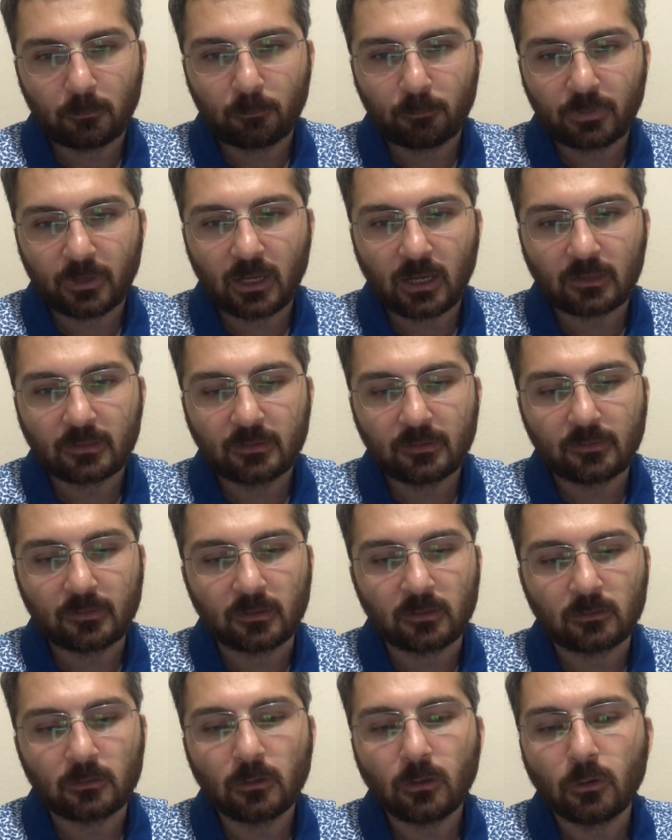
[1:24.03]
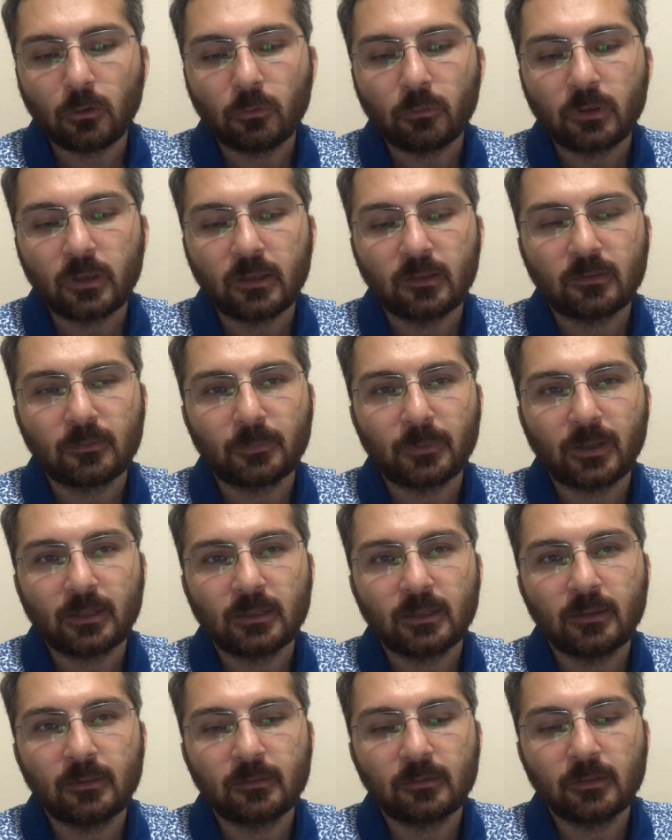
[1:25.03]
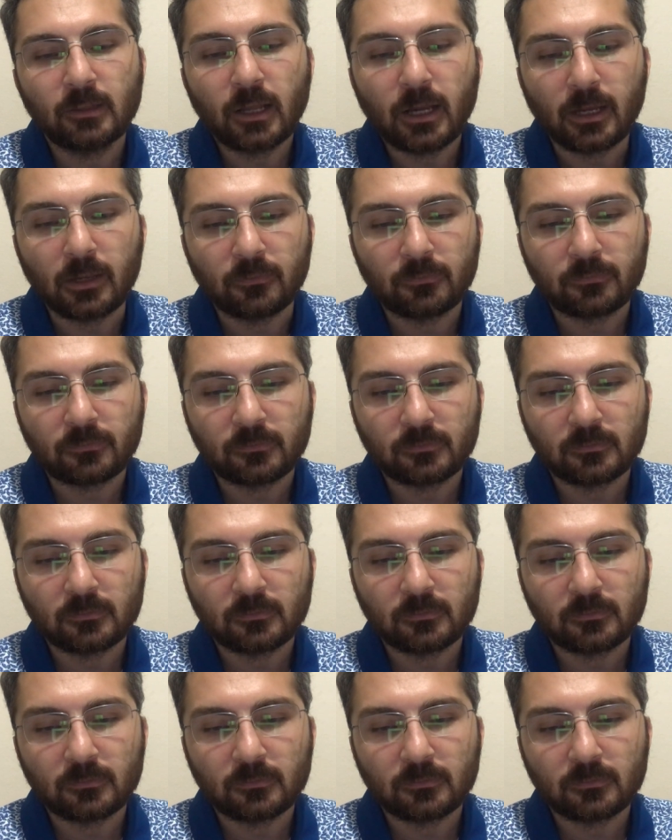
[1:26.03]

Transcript: practicing law, he spent his life